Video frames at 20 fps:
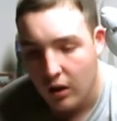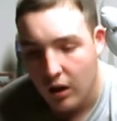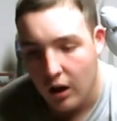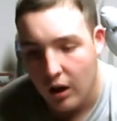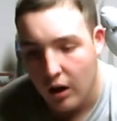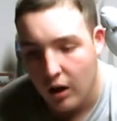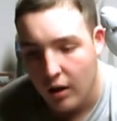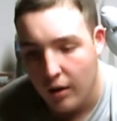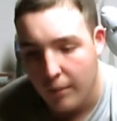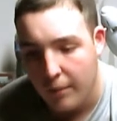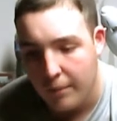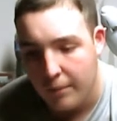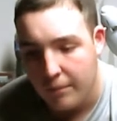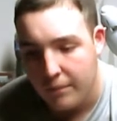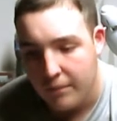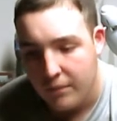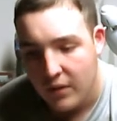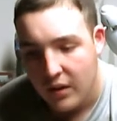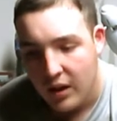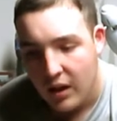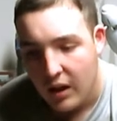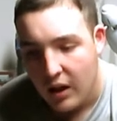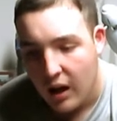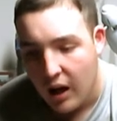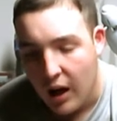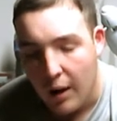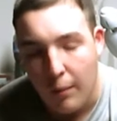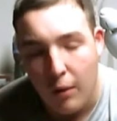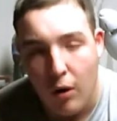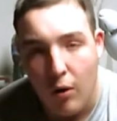I'm
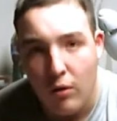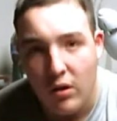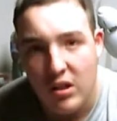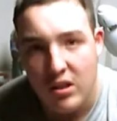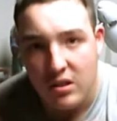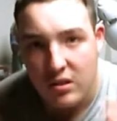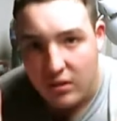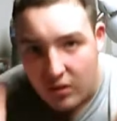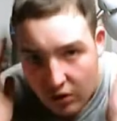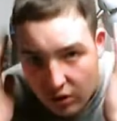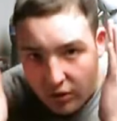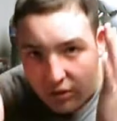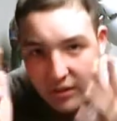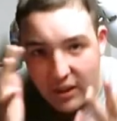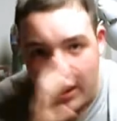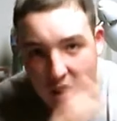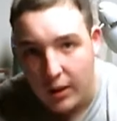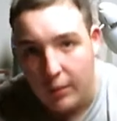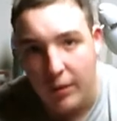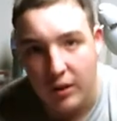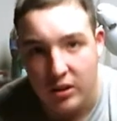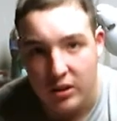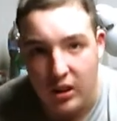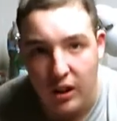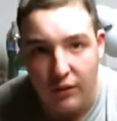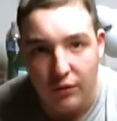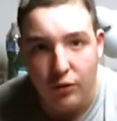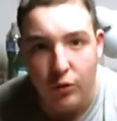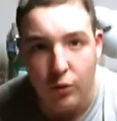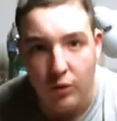always thinking about
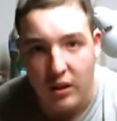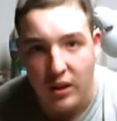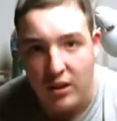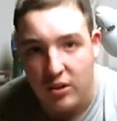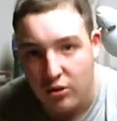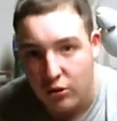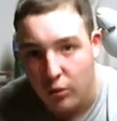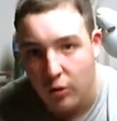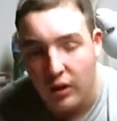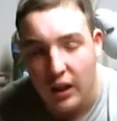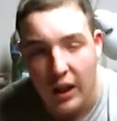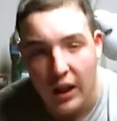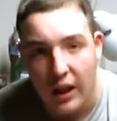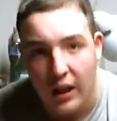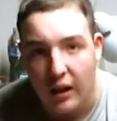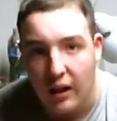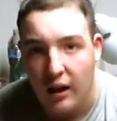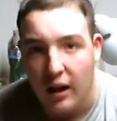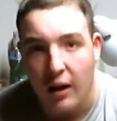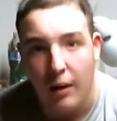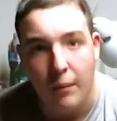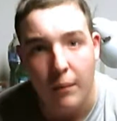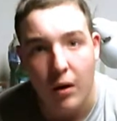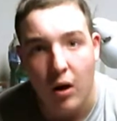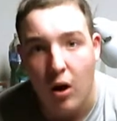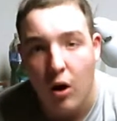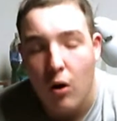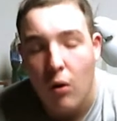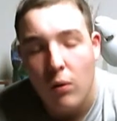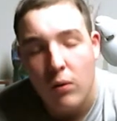stuff, doing this, doing that. I'm
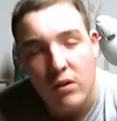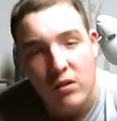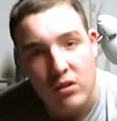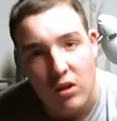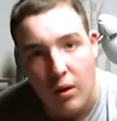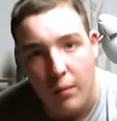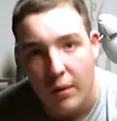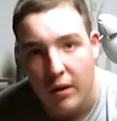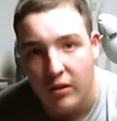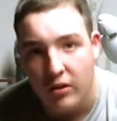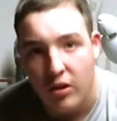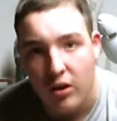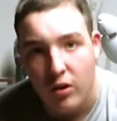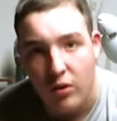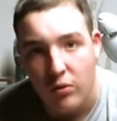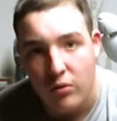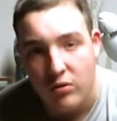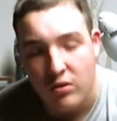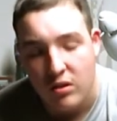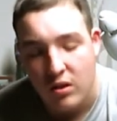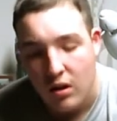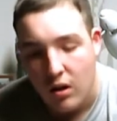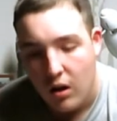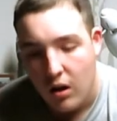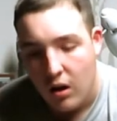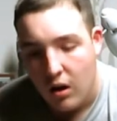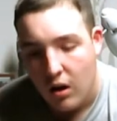always on my toes.